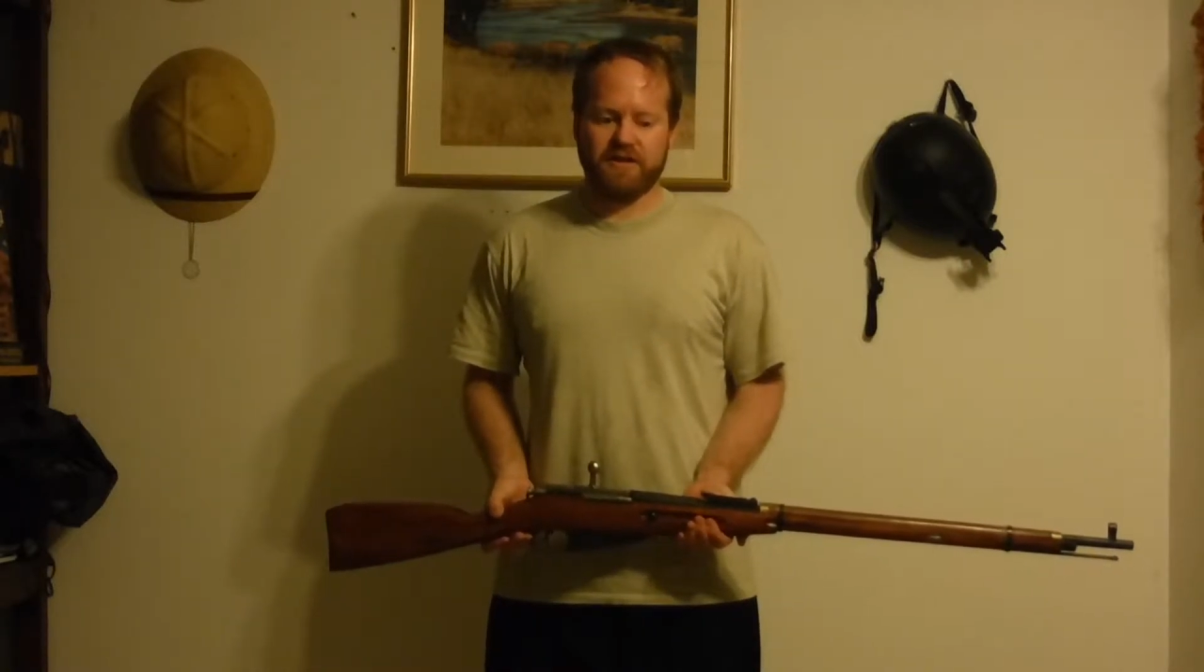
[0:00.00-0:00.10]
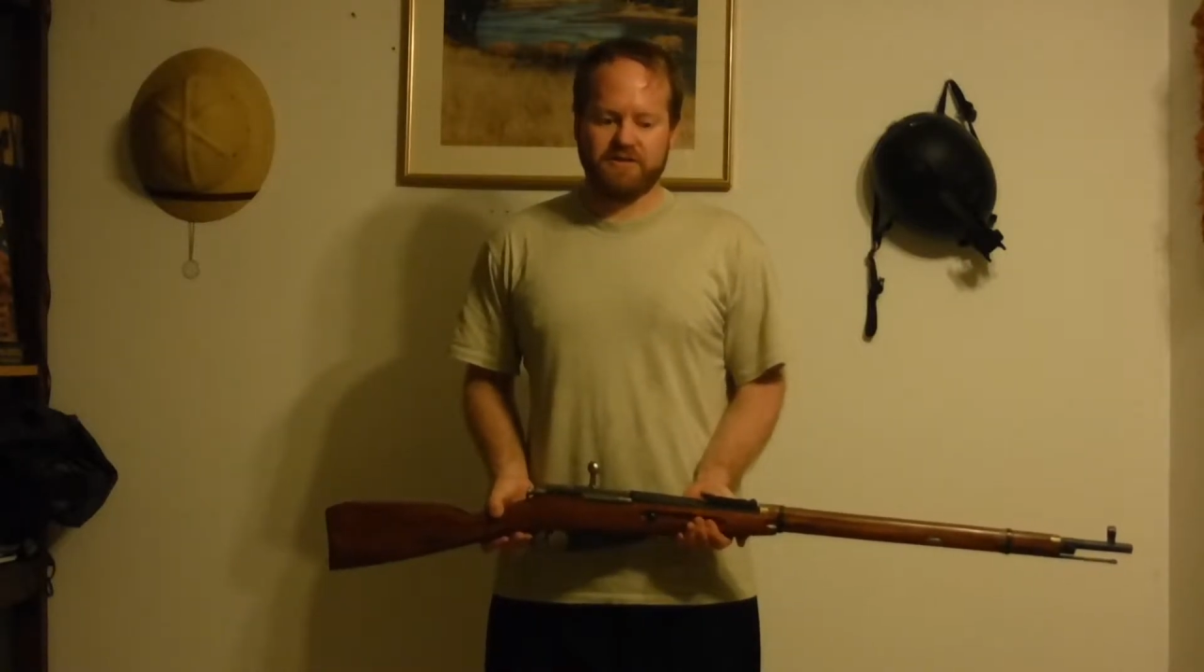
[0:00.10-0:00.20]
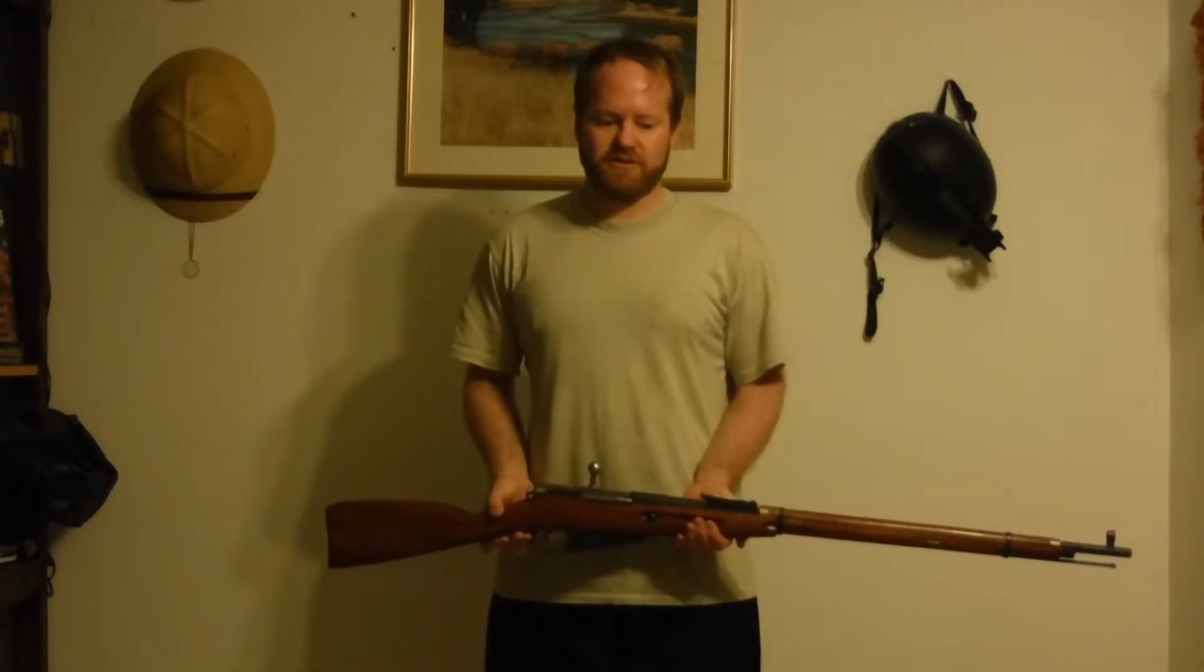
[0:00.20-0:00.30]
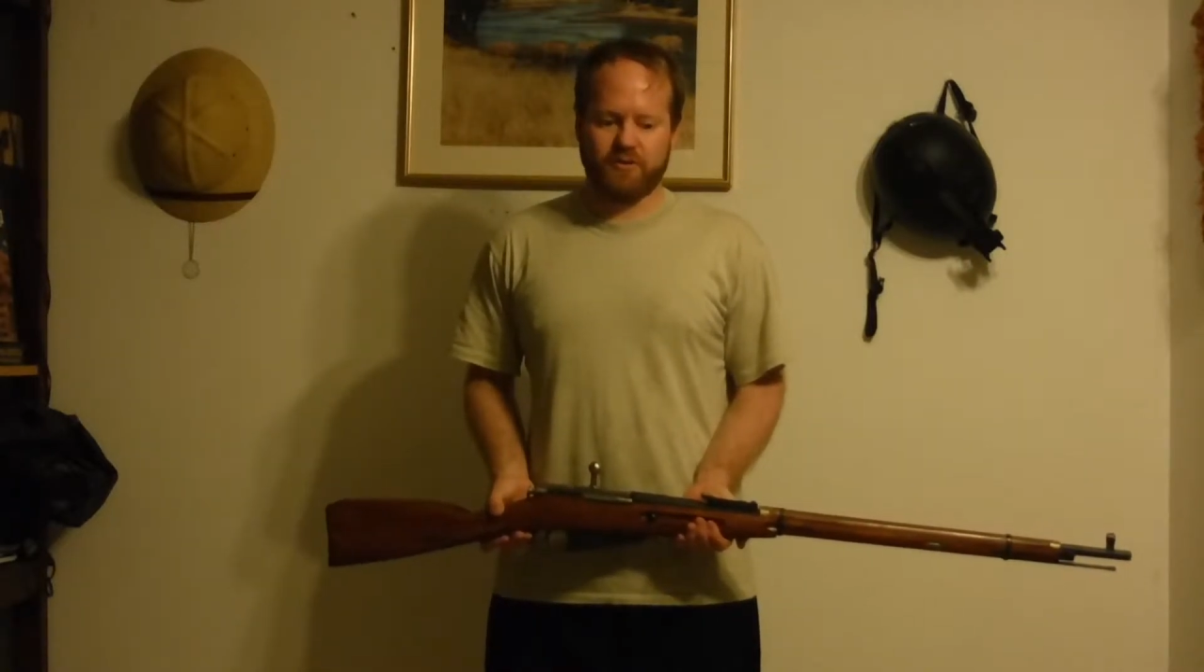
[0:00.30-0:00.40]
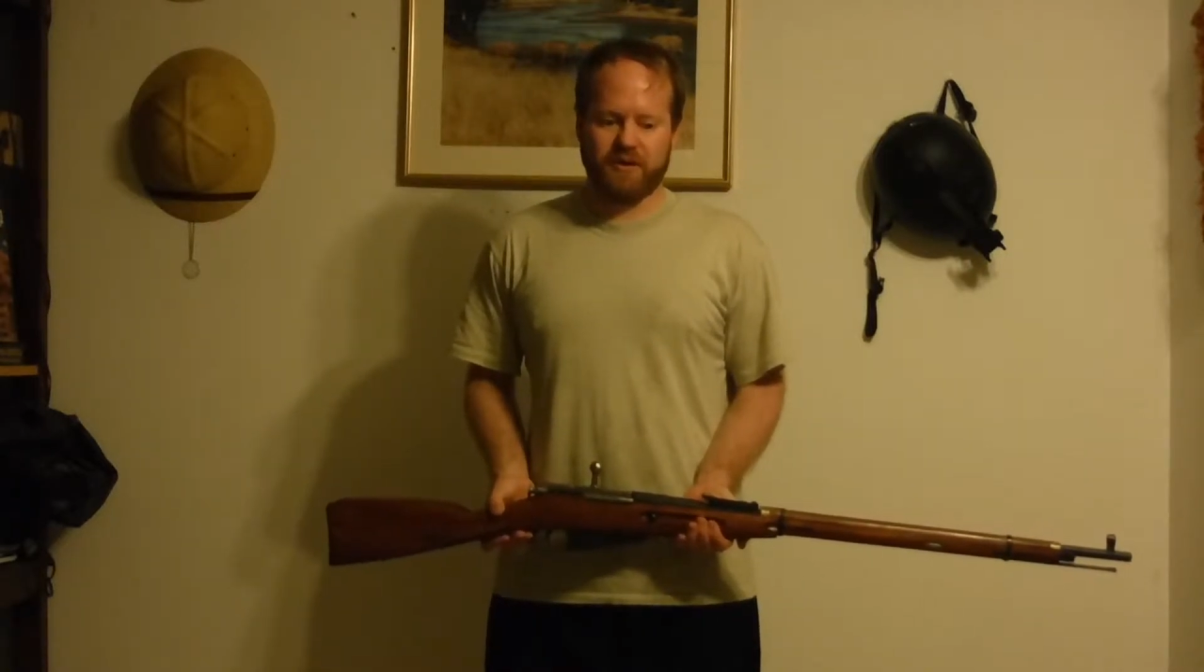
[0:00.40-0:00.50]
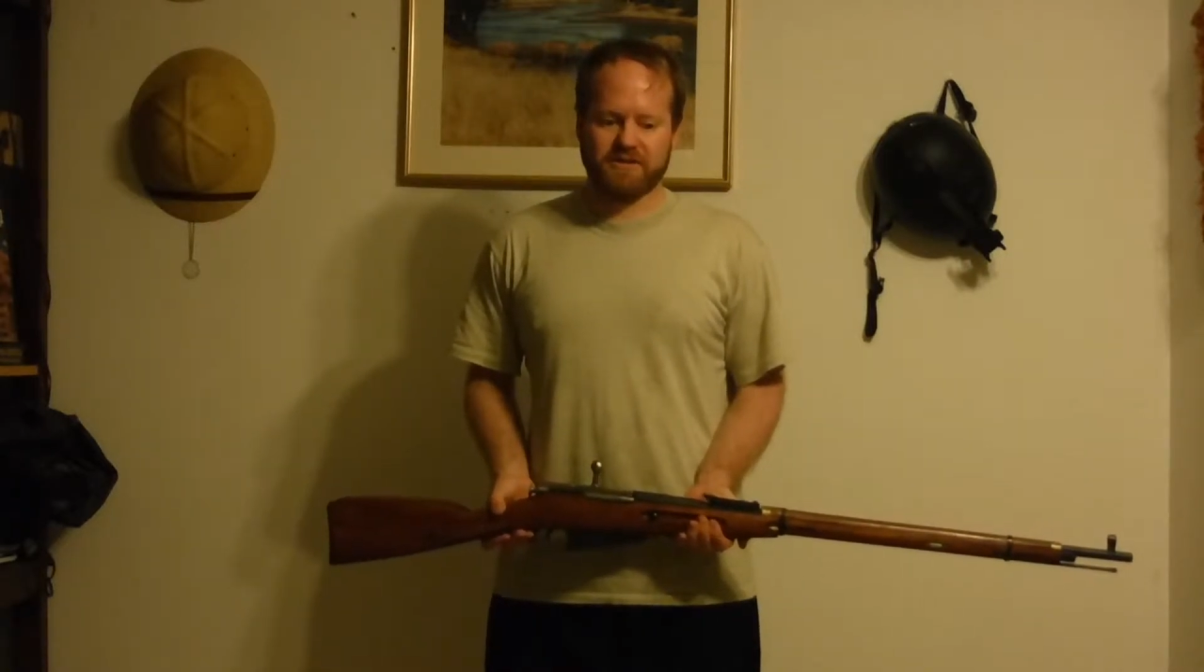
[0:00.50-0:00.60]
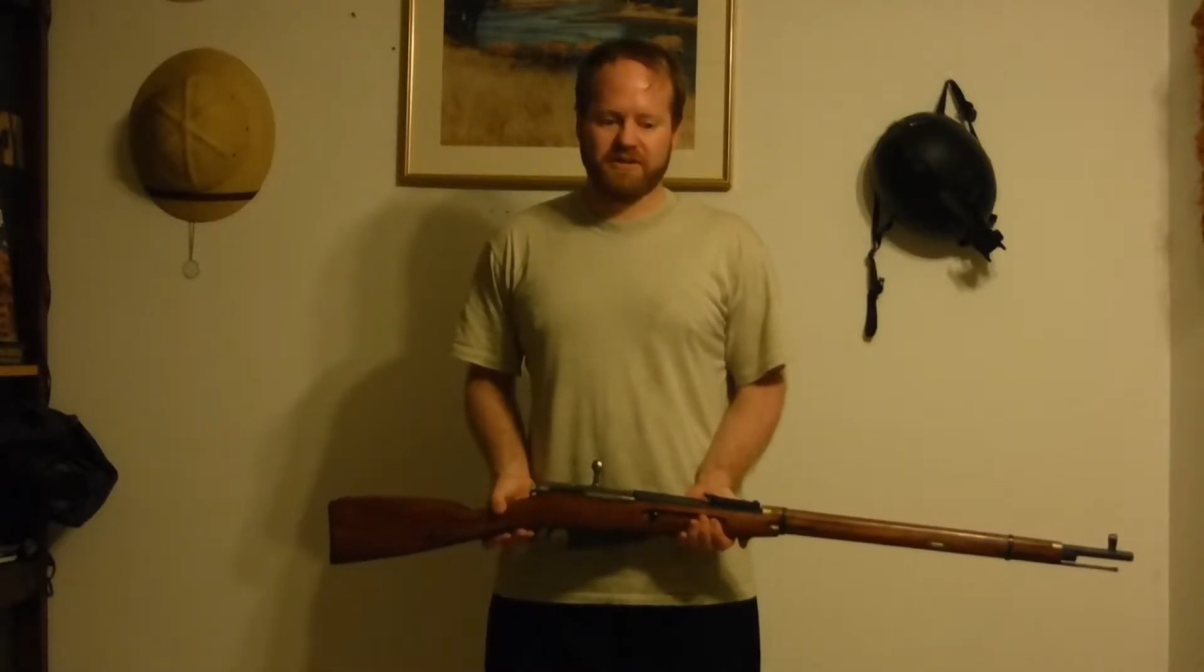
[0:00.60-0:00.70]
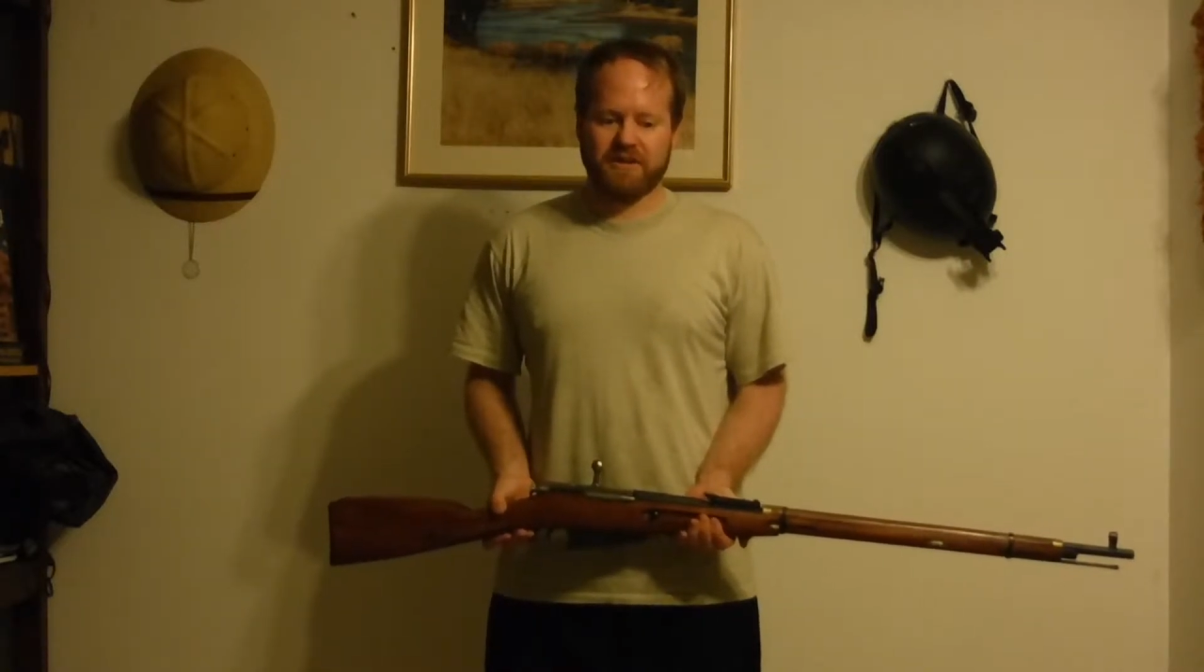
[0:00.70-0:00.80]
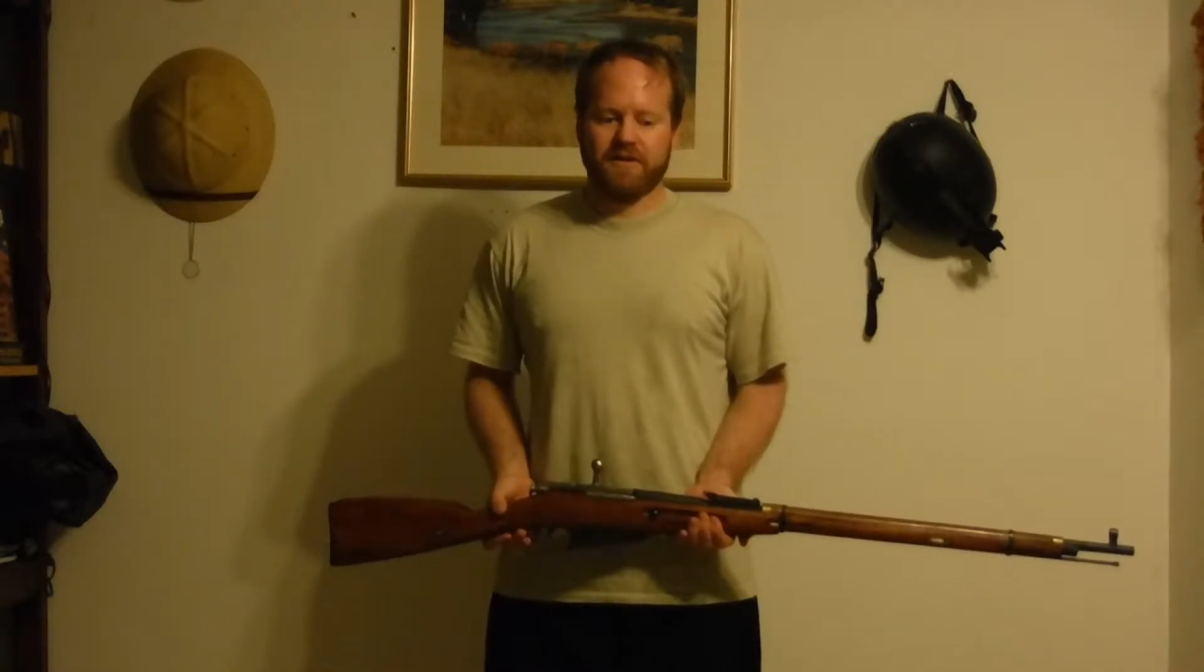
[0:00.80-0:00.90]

into it,